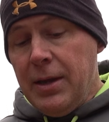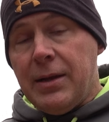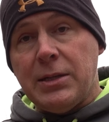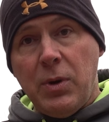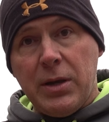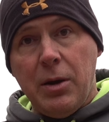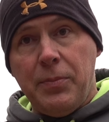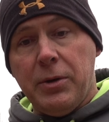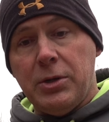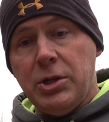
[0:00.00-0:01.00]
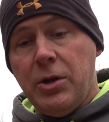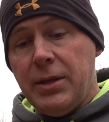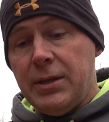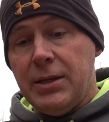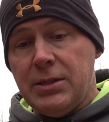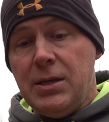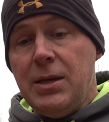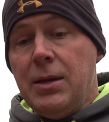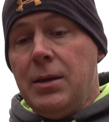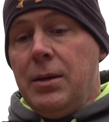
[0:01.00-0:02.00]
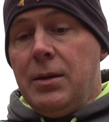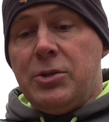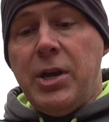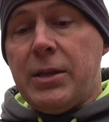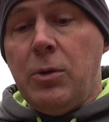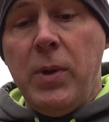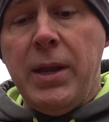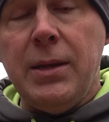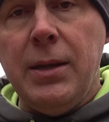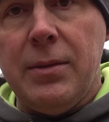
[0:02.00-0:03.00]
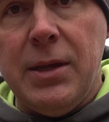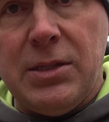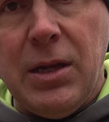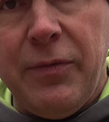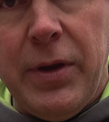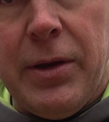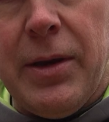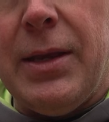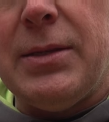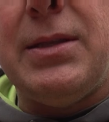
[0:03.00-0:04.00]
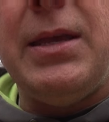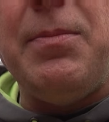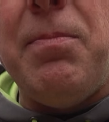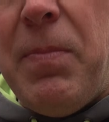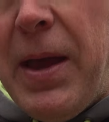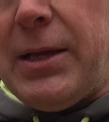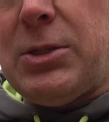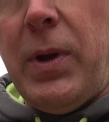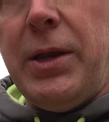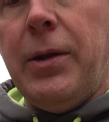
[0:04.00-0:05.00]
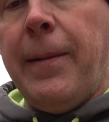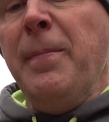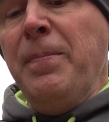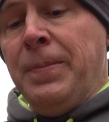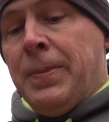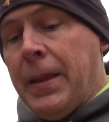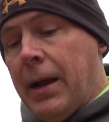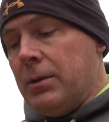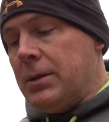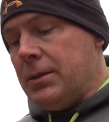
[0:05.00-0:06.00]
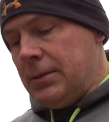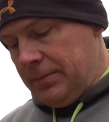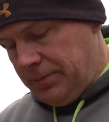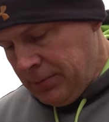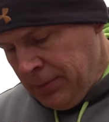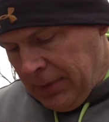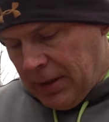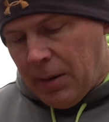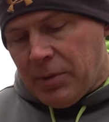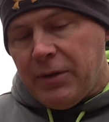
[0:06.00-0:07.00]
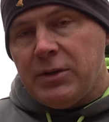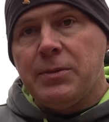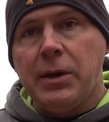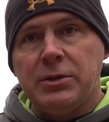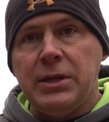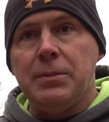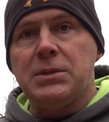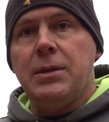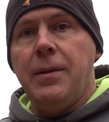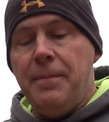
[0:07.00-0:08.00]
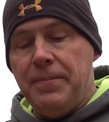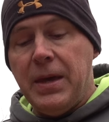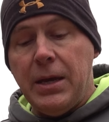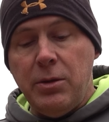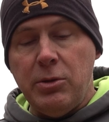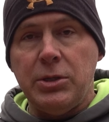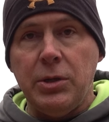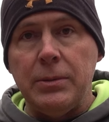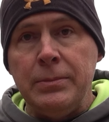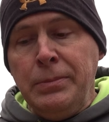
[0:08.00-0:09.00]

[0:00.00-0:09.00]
That's why I come here to show you that check the wind. This stuff here is the best way to do it. Now, I'm gonna give you some other tips that I use too.